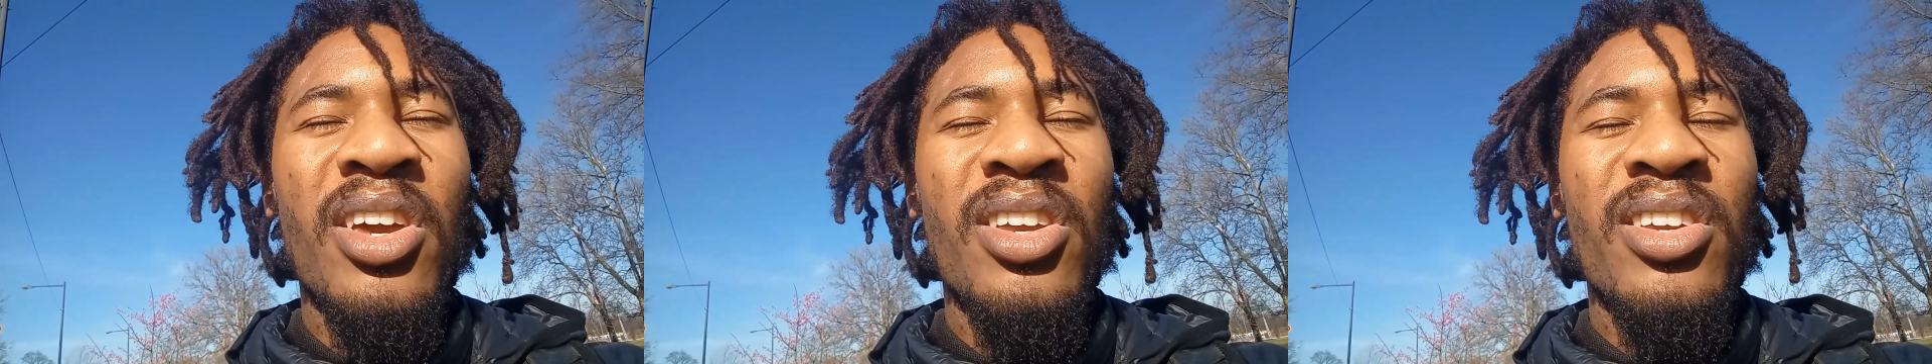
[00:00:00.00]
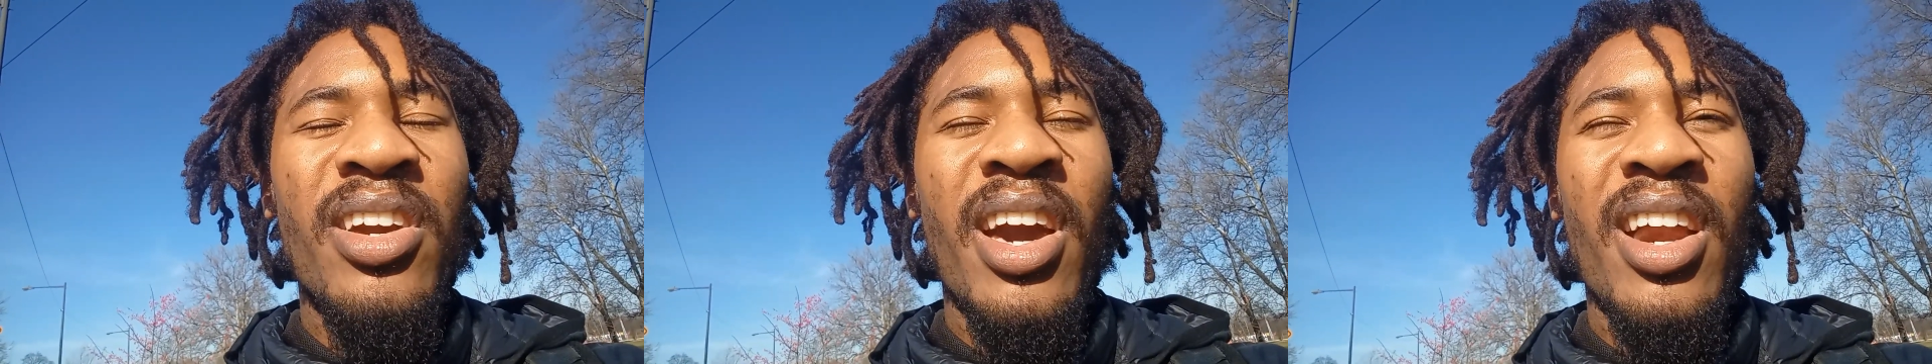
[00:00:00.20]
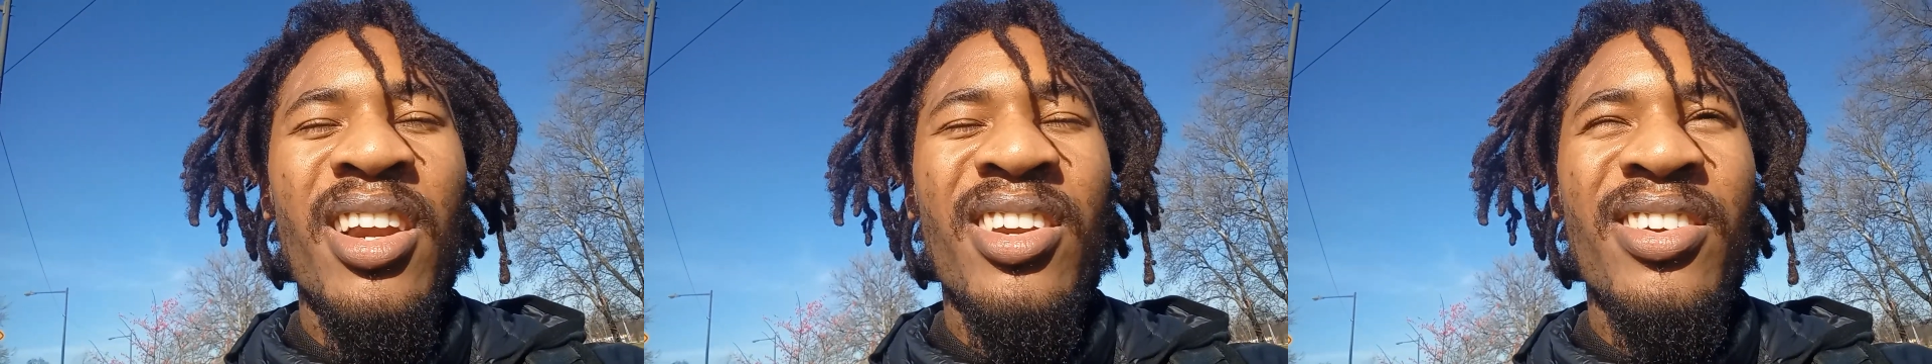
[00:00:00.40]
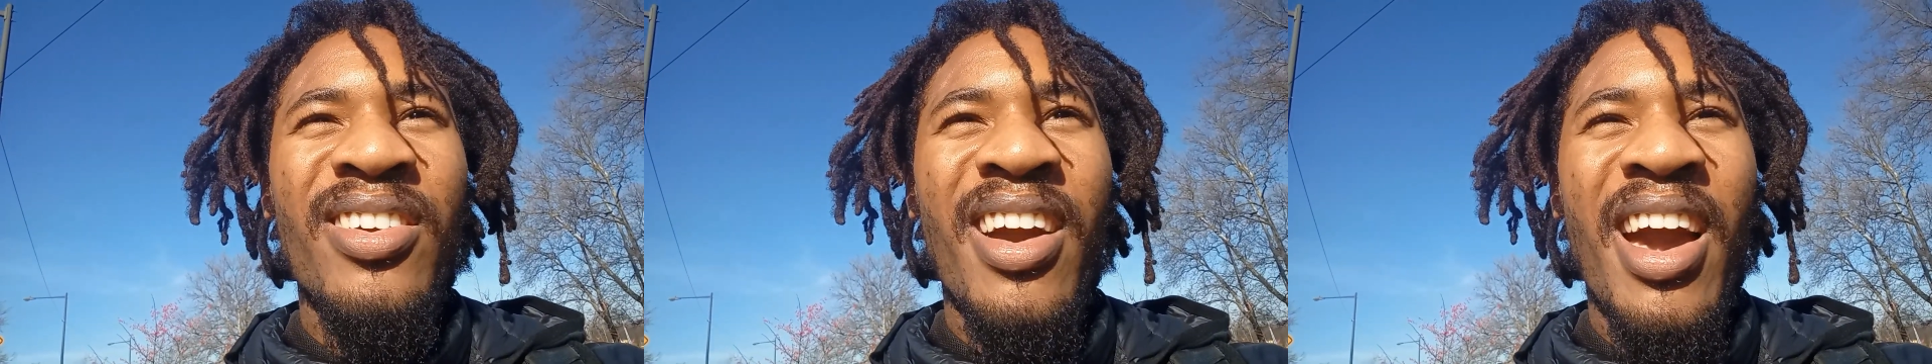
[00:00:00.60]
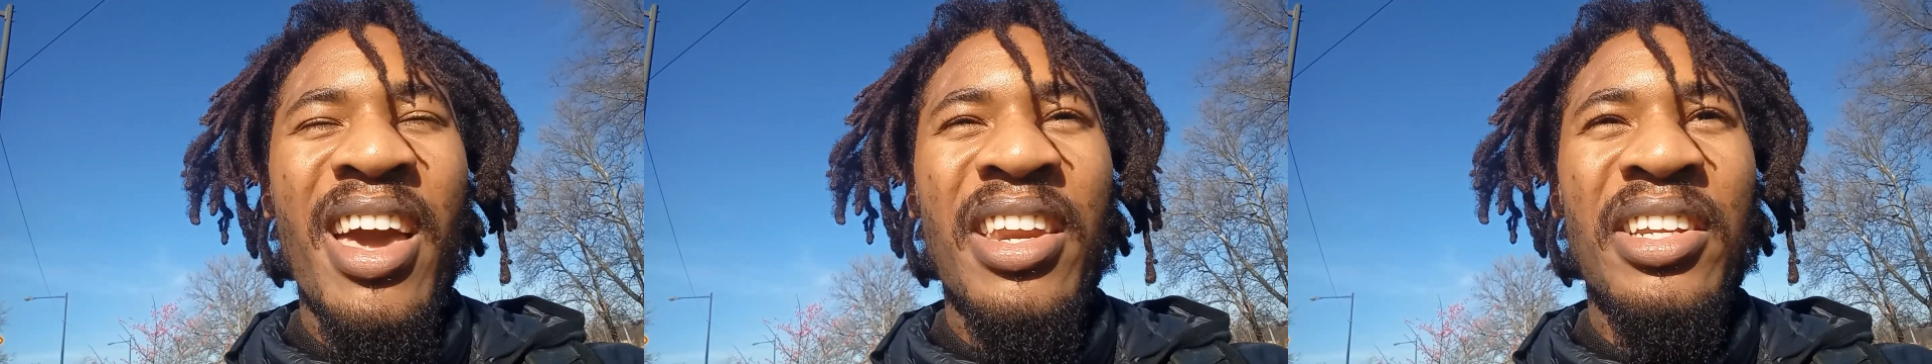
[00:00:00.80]
You got to
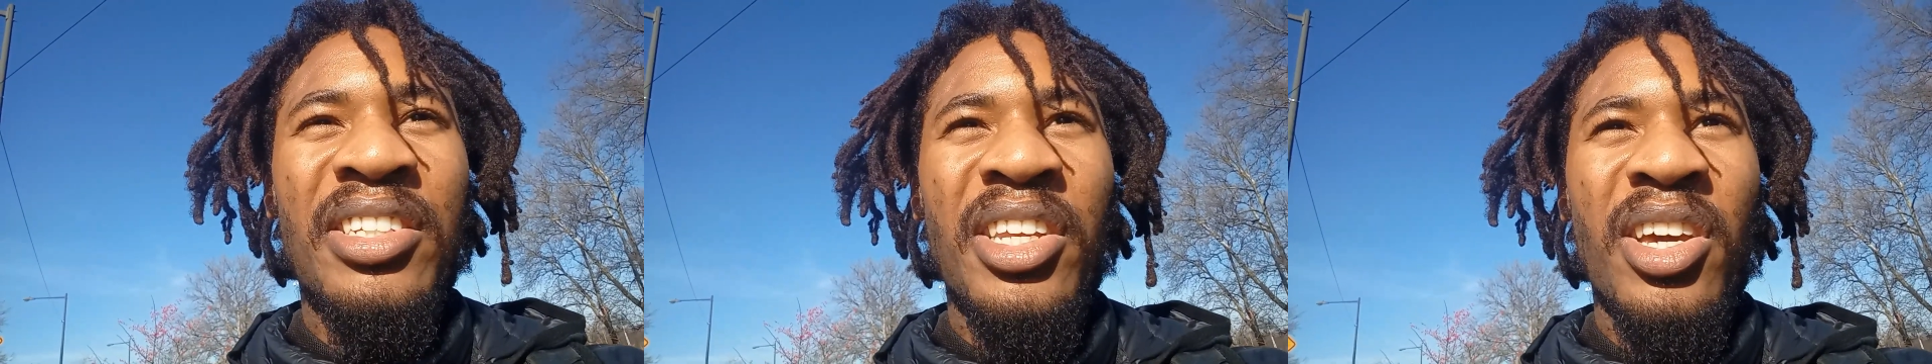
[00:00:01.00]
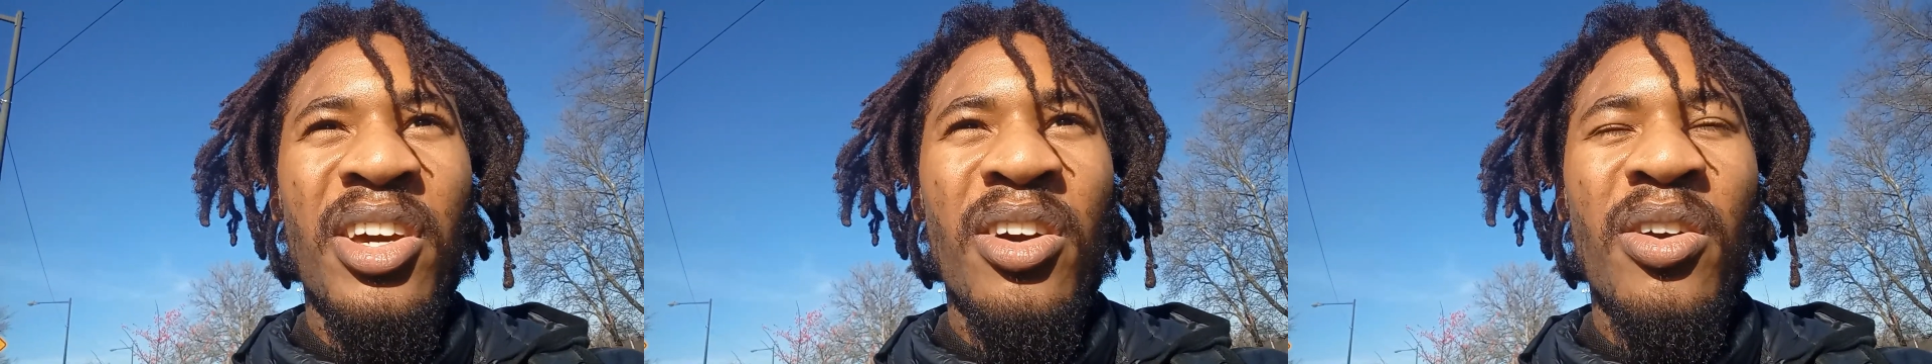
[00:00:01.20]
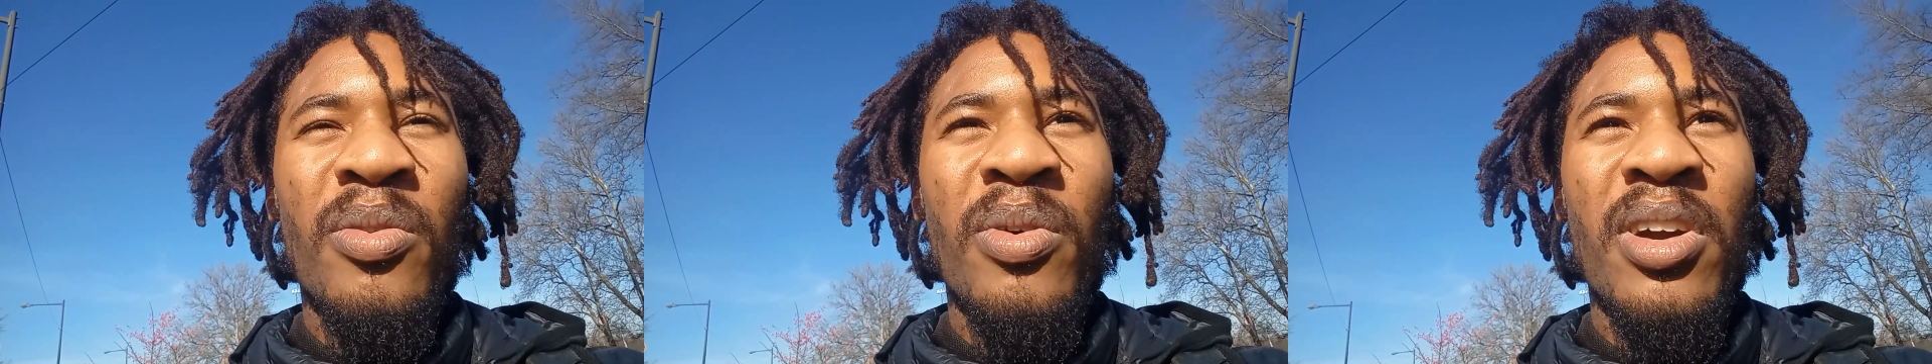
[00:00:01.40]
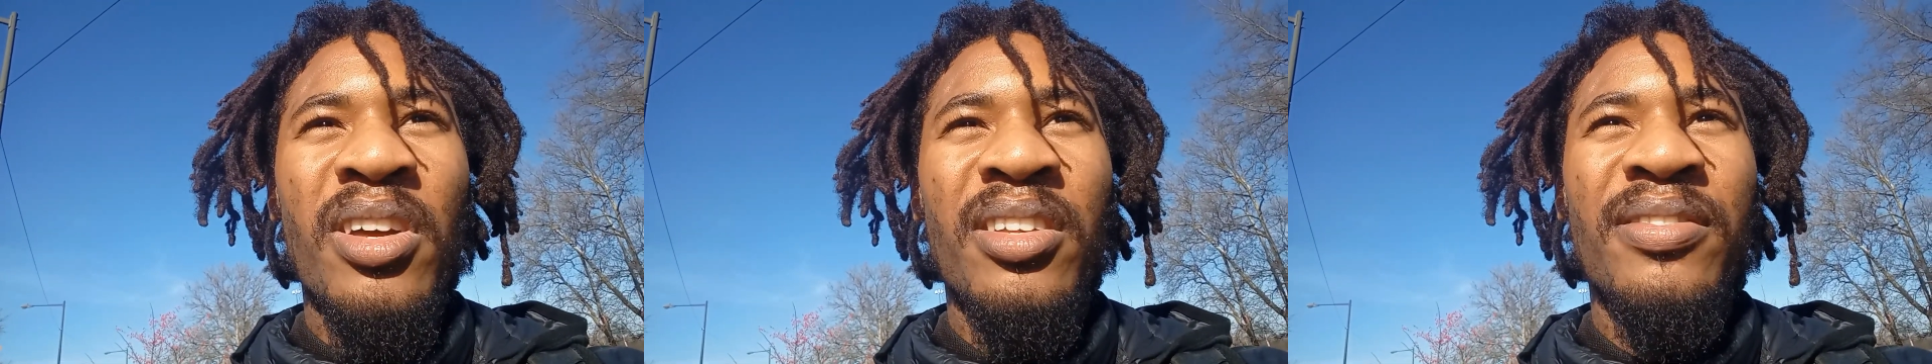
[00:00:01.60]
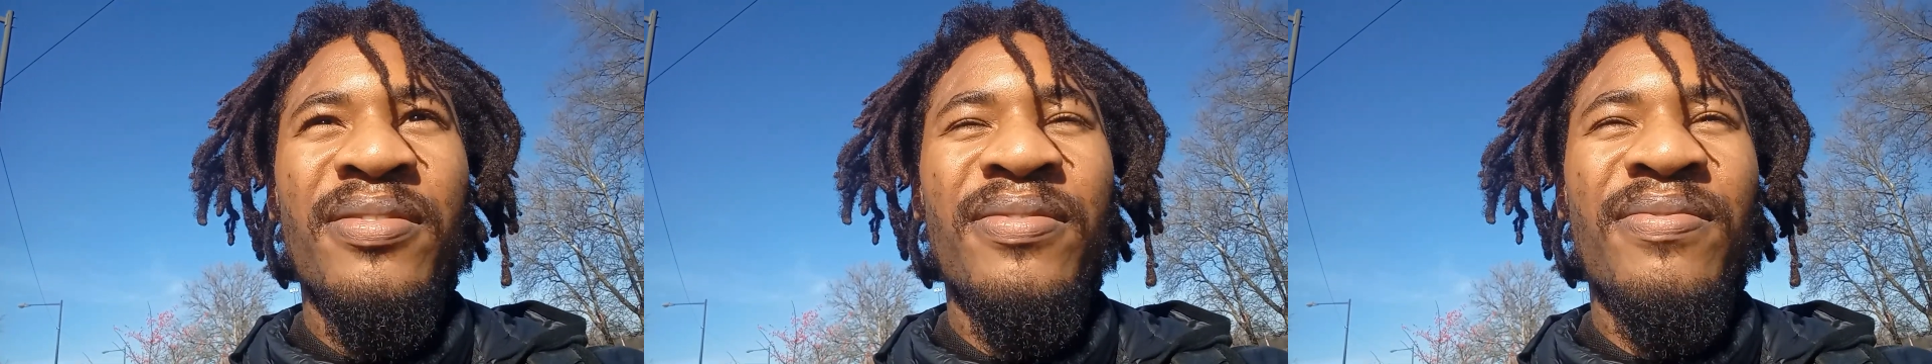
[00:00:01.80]
learn how to deal with,